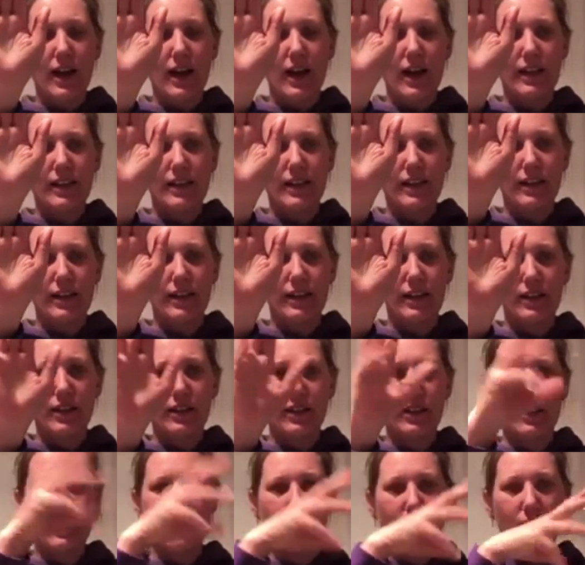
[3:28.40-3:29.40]
and then
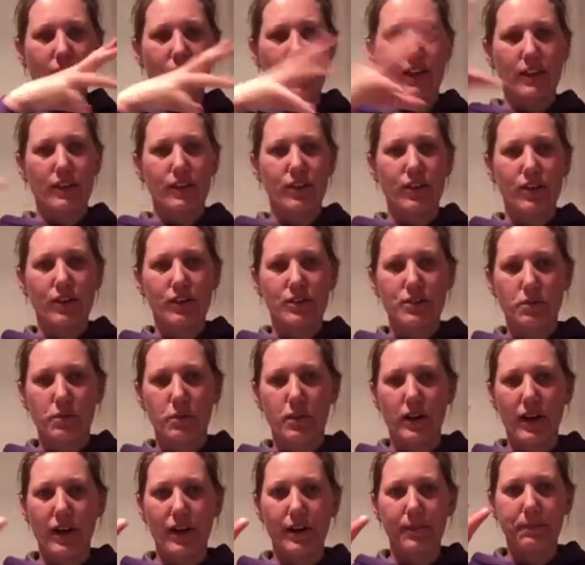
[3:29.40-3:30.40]
it goes
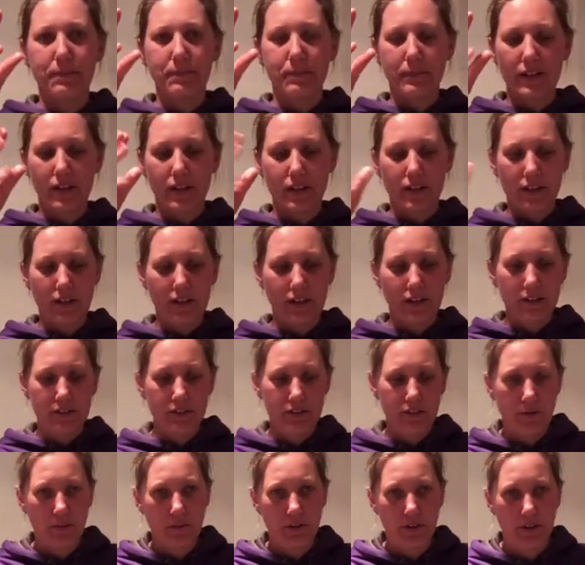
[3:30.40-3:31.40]
away. Okay,
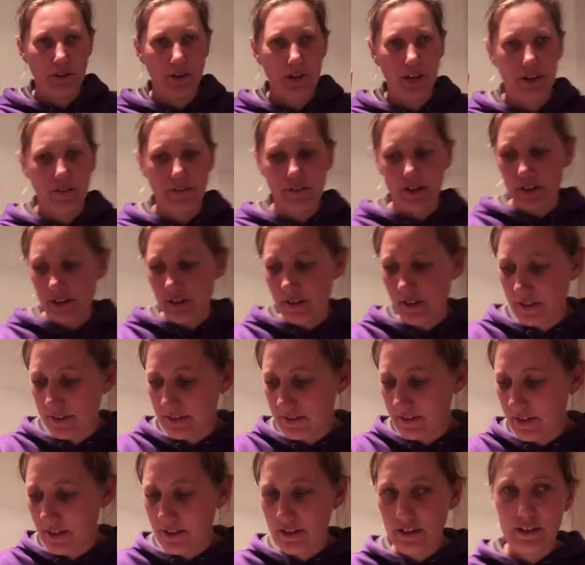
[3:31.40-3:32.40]
so we don't have anything
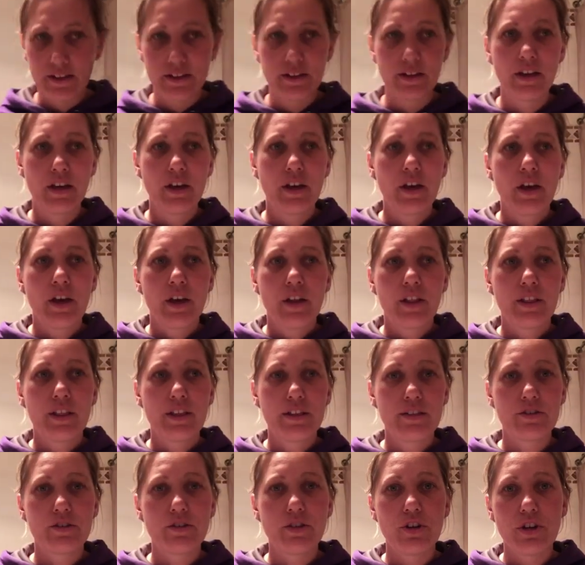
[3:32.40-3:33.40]
settling.
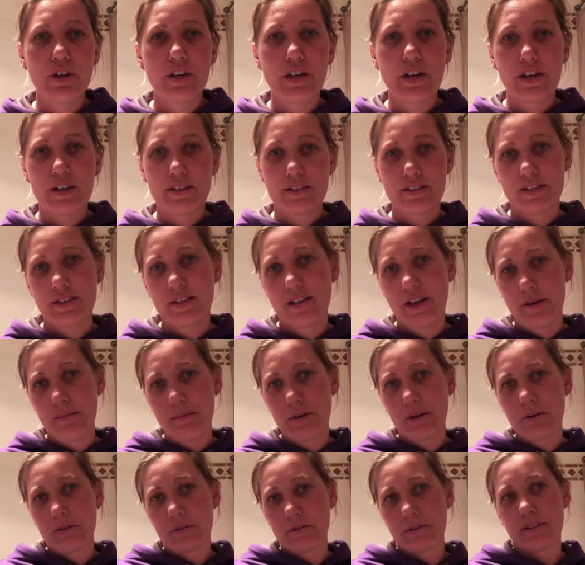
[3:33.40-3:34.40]
There's no nasty
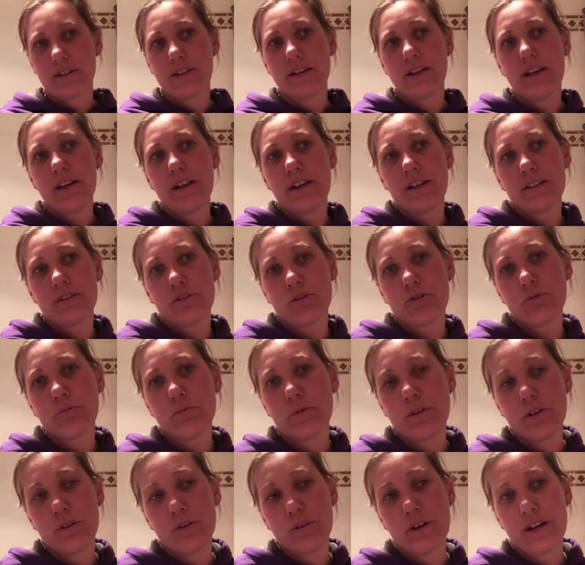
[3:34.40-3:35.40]
chemicals in there. It's all
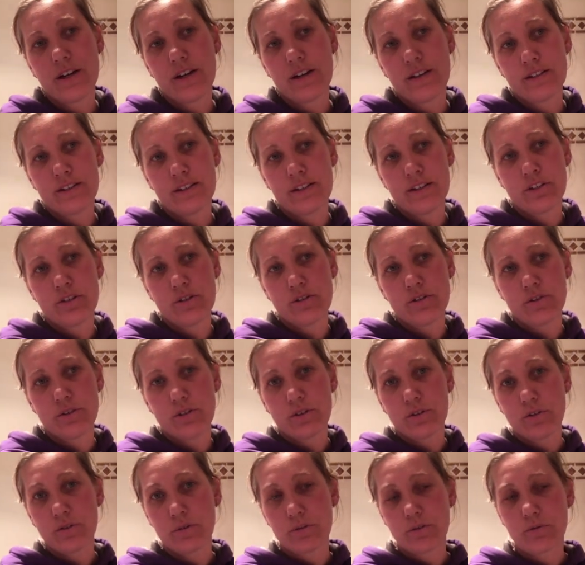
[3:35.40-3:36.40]
pure essential
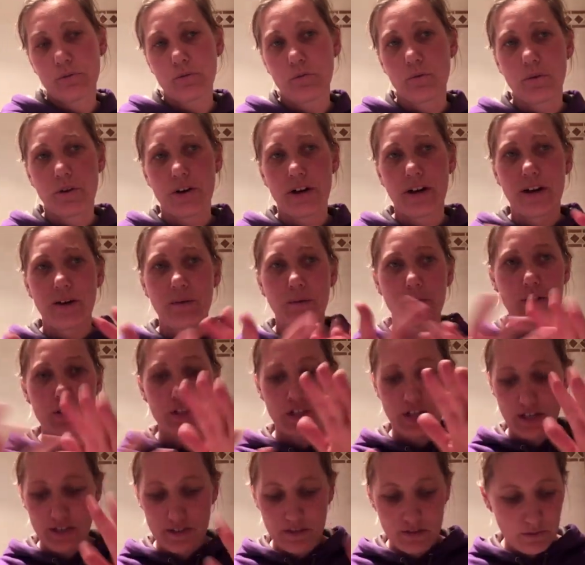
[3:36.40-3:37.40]
oils, water, witch
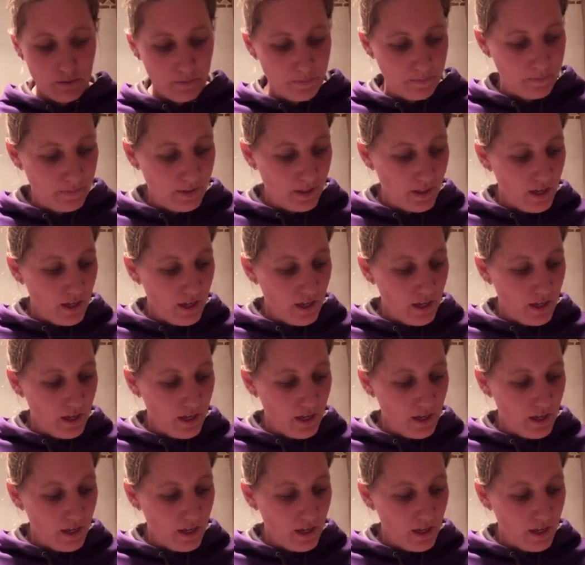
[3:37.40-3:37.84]
hazel,